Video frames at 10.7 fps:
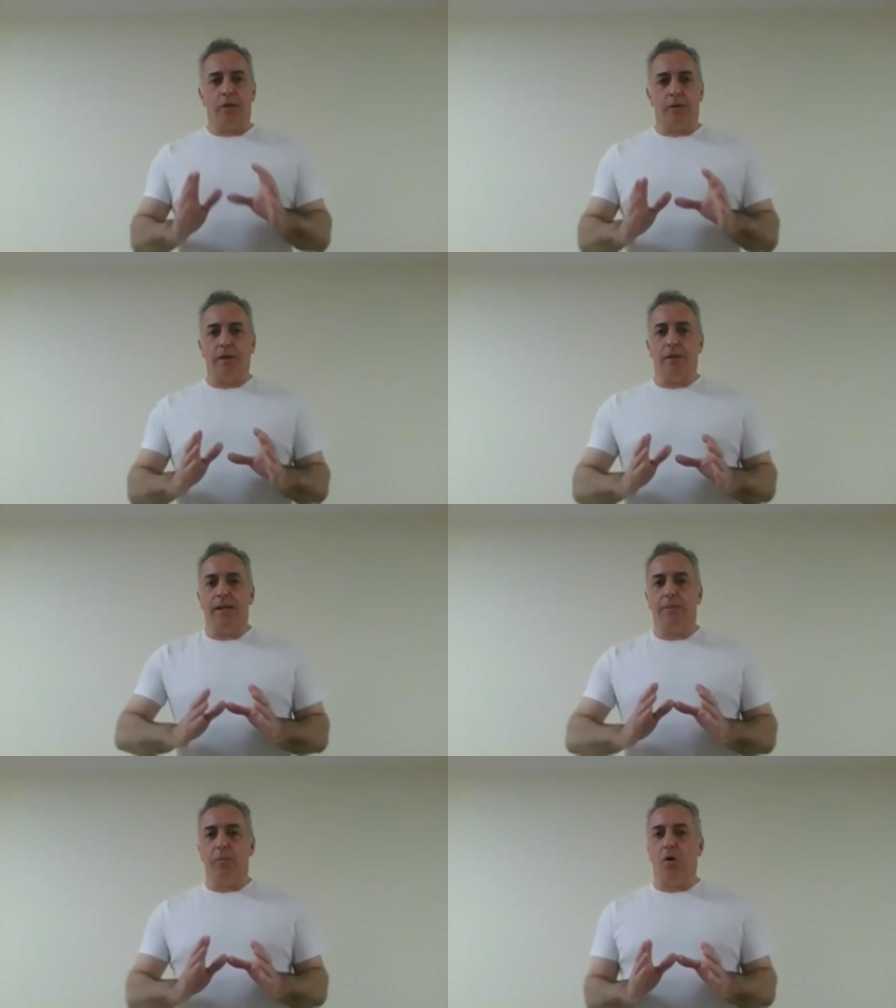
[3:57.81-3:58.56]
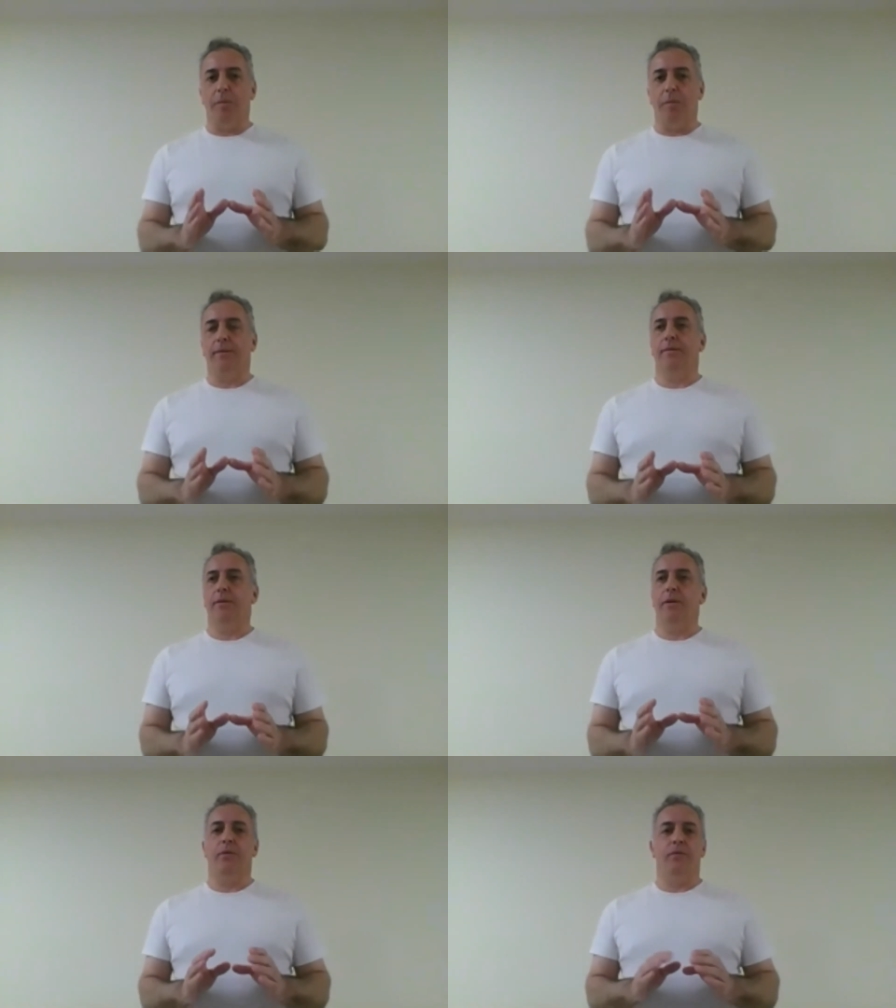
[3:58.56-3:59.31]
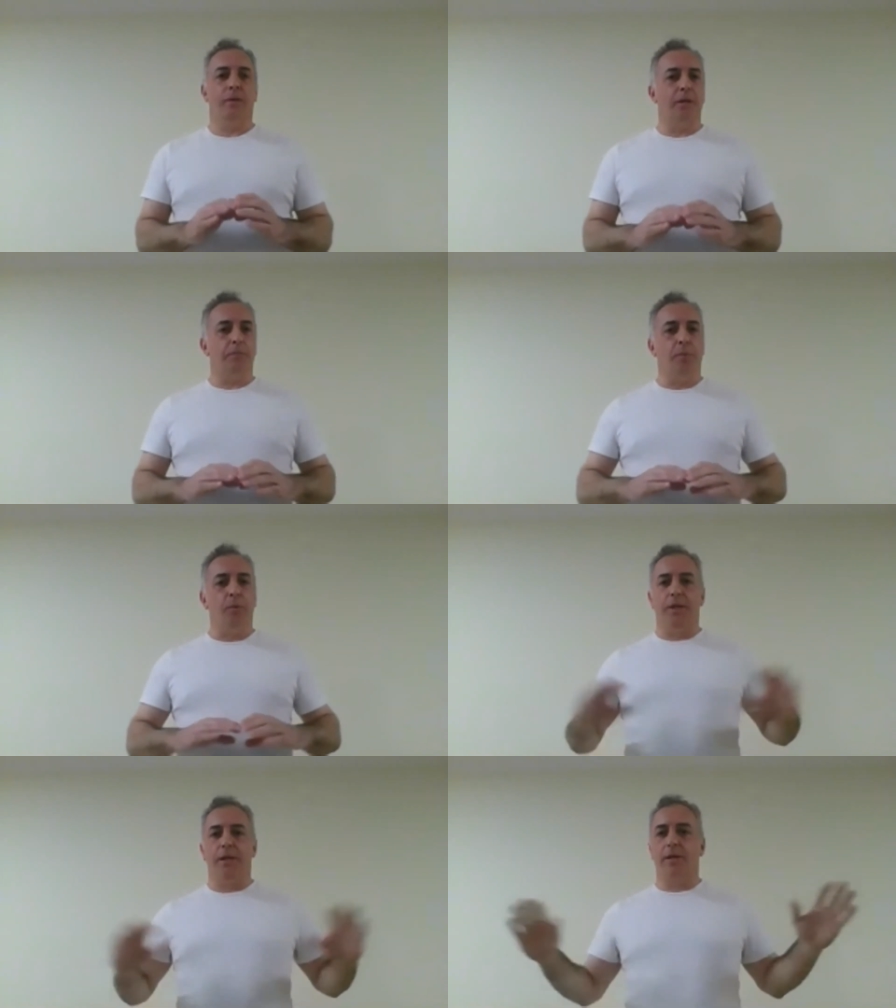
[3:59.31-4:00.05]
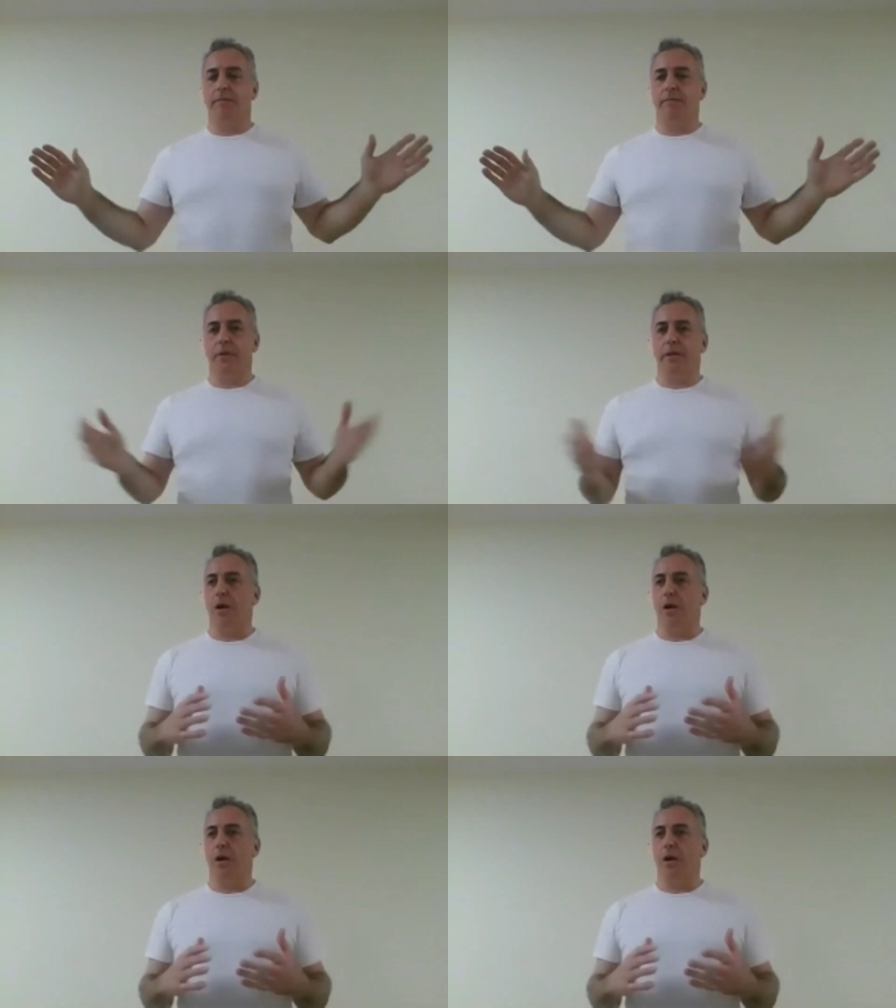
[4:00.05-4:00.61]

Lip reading: Till that moment, the public, the